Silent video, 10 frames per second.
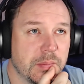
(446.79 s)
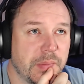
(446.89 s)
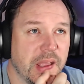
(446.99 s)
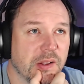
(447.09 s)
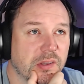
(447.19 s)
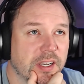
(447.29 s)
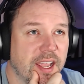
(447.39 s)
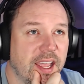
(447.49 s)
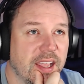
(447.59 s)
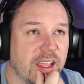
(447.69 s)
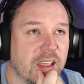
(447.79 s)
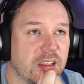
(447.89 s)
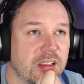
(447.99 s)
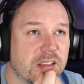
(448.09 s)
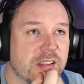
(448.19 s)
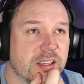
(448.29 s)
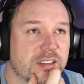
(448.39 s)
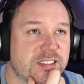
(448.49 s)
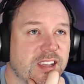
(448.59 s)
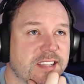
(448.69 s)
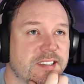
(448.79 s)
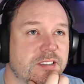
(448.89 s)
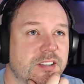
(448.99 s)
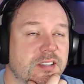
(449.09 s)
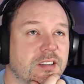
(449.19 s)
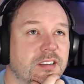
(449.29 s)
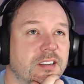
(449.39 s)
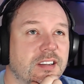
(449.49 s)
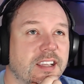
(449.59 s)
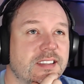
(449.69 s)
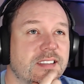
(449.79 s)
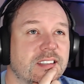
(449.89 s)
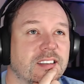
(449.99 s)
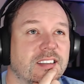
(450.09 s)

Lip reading: Bagel and egg and sausage. Nice.